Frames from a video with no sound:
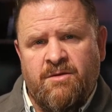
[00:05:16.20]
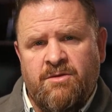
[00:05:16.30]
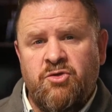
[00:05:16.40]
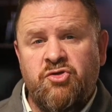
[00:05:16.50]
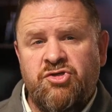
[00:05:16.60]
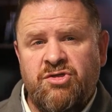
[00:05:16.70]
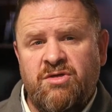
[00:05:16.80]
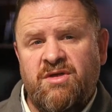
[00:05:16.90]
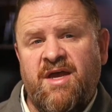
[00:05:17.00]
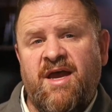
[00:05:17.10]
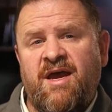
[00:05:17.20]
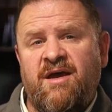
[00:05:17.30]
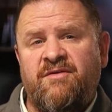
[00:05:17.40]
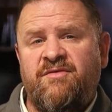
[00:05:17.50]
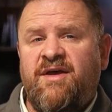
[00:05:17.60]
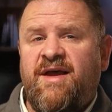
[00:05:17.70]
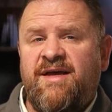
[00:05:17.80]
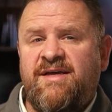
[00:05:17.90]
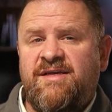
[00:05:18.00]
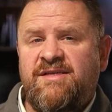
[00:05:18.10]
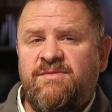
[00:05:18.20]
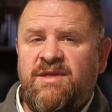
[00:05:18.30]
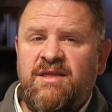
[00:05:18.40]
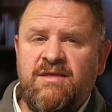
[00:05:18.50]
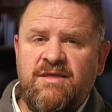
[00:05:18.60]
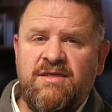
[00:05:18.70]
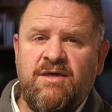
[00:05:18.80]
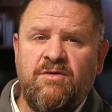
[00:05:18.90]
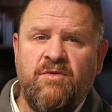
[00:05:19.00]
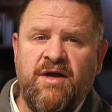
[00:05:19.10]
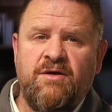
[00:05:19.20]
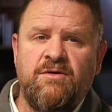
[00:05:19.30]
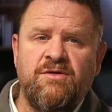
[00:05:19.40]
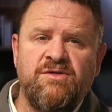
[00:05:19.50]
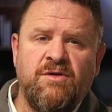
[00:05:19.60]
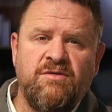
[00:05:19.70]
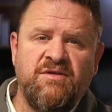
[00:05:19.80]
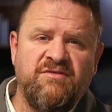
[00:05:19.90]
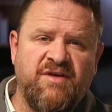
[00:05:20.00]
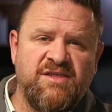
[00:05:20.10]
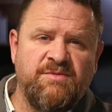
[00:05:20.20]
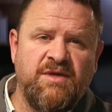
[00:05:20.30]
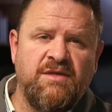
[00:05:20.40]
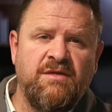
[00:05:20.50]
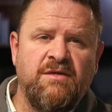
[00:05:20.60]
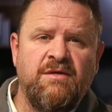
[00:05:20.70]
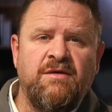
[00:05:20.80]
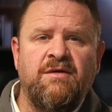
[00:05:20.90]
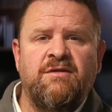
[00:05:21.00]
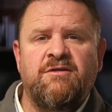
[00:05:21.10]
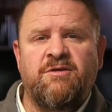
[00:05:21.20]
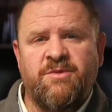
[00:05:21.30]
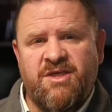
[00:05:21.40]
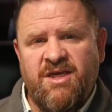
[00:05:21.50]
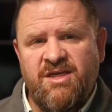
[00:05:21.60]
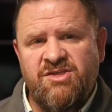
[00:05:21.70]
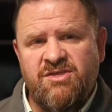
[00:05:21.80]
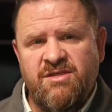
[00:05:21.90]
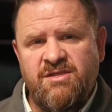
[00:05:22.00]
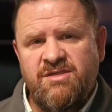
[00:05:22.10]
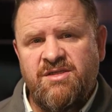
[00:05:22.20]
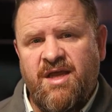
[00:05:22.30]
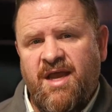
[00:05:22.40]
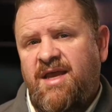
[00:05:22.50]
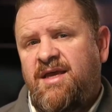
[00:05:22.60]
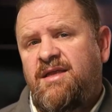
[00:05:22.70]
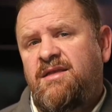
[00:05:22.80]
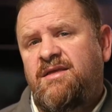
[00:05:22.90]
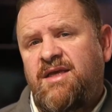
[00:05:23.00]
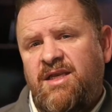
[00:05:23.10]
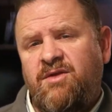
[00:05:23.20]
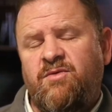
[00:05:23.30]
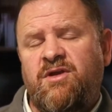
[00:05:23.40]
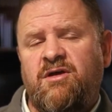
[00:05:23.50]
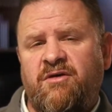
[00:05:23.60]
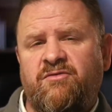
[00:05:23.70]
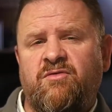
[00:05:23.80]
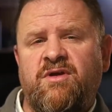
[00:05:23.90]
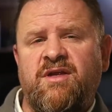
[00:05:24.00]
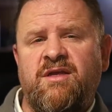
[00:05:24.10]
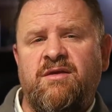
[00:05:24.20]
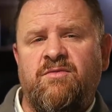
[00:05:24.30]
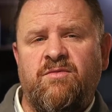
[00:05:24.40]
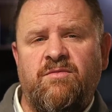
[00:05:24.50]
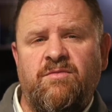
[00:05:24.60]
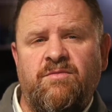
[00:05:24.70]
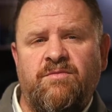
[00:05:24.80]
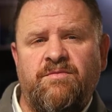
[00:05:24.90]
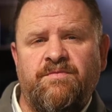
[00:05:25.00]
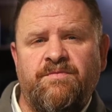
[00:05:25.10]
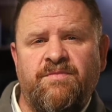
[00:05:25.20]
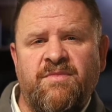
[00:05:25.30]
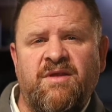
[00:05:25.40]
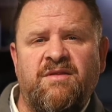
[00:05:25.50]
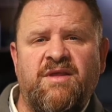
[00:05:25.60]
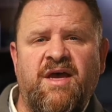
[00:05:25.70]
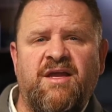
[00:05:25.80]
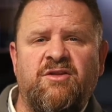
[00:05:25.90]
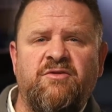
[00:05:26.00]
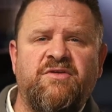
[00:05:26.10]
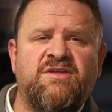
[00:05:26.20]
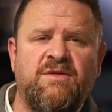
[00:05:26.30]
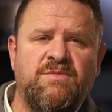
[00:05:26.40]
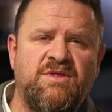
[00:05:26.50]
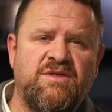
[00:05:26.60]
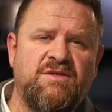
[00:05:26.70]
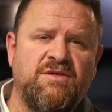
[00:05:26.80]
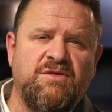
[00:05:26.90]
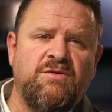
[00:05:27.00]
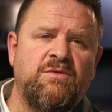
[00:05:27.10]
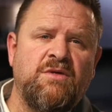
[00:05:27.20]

You should have as many detailed records on the investment, communications, and any recovery that you've attempted to do.